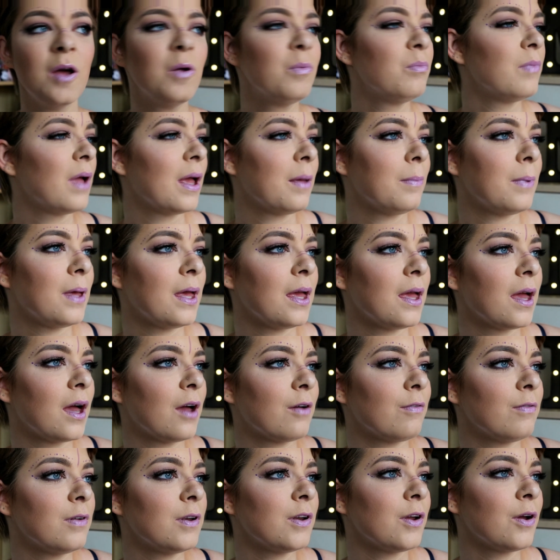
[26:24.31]
maybe
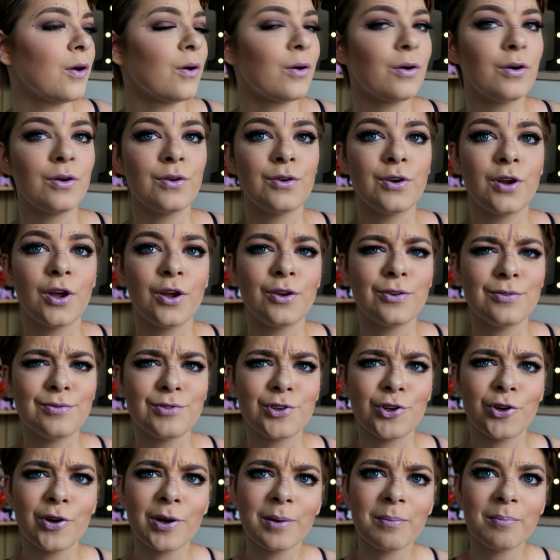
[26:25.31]
a video on
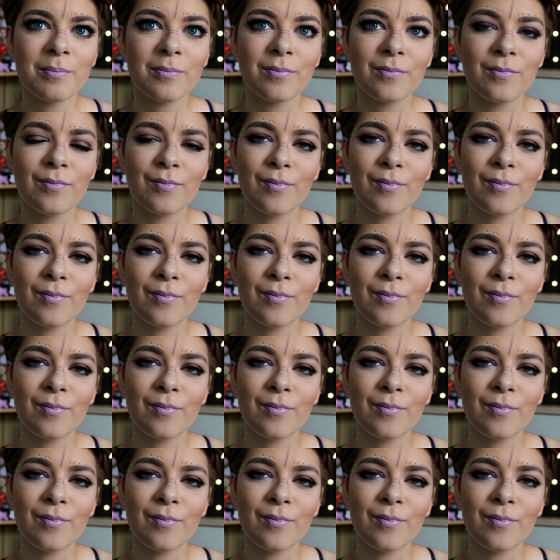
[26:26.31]
doing